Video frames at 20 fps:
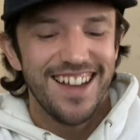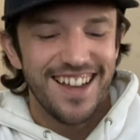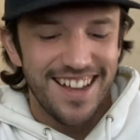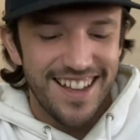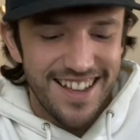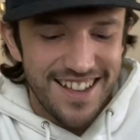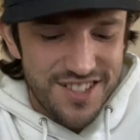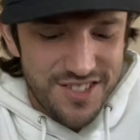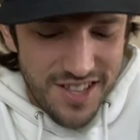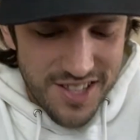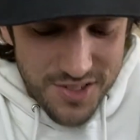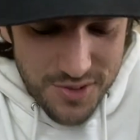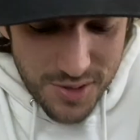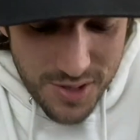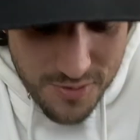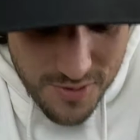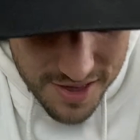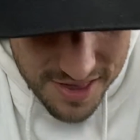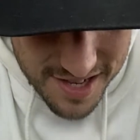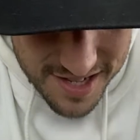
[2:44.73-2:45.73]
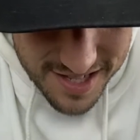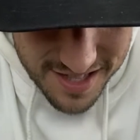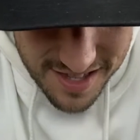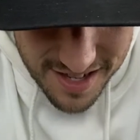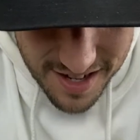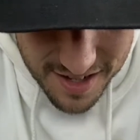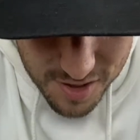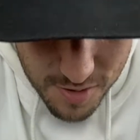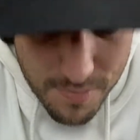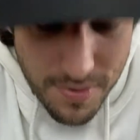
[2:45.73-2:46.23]
So that's really what this
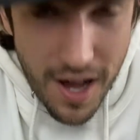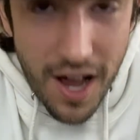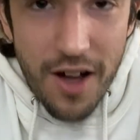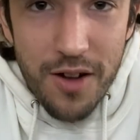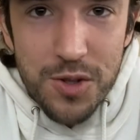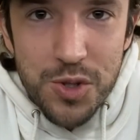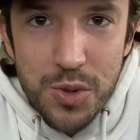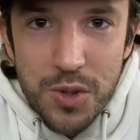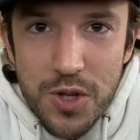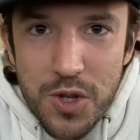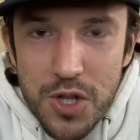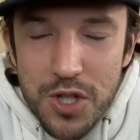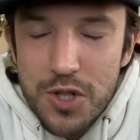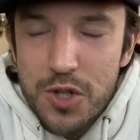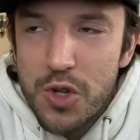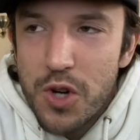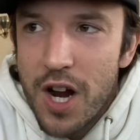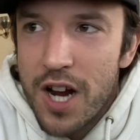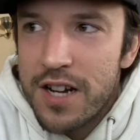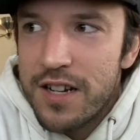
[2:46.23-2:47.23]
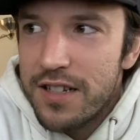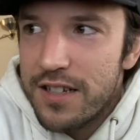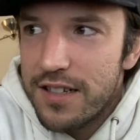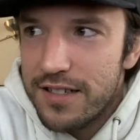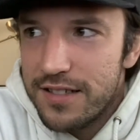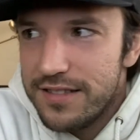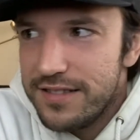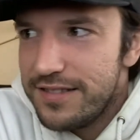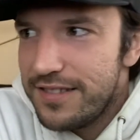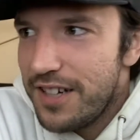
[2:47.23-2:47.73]
thing is about. It's really just trying to